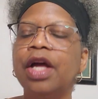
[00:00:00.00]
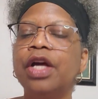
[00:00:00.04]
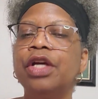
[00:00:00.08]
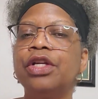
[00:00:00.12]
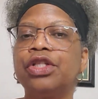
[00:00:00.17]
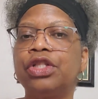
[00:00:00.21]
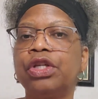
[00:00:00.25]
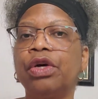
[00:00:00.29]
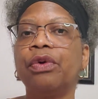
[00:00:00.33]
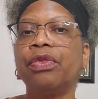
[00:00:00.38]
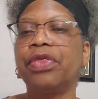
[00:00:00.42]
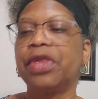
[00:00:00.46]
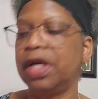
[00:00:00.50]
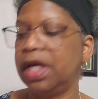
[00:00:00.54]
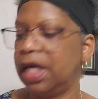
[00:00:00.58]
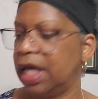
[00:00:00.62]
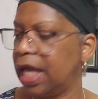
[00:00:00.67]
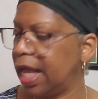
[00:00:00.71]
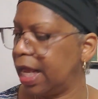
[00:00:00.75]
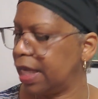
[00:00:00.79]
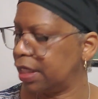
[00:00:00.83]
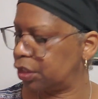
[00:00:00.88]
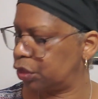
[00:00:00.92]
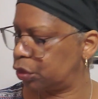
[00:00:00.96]
So the
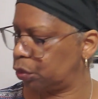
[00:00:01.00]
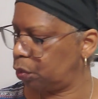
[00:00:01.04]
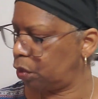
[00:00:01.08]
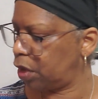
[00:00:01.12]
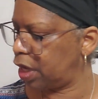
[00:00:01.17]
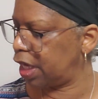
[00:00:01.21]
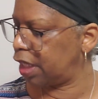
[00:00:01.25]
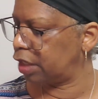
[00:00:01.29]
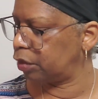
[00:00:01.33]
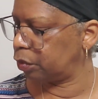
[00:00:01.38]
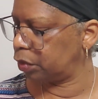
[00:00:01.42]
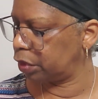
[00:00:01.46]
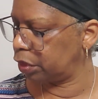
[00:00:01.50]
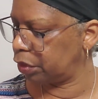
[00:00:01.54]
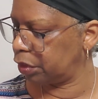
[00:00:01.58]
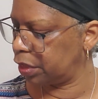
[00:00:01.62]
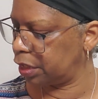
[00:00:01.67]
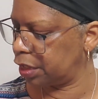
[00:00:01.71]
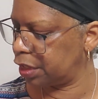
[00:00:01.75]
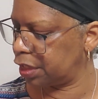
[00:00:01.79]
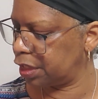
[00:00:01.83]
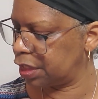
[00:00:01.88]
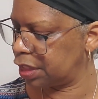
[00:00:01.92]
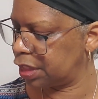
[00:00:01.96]
next wine we're going
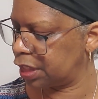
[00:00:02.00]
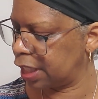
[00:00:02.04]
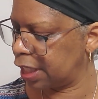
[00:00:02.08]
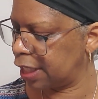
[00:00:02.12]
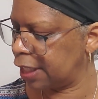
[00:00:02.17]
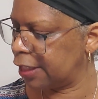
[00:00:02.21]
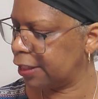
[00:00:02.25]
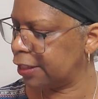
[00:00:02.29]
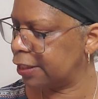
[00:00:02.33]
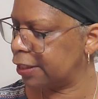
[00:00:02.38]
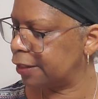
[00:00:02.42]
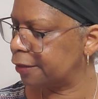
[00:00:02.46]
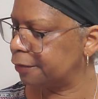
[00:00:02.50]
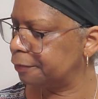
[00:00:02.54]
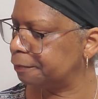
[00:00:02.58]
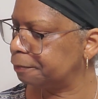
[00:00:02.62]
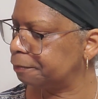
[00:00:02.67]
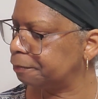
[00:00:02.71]
to discuss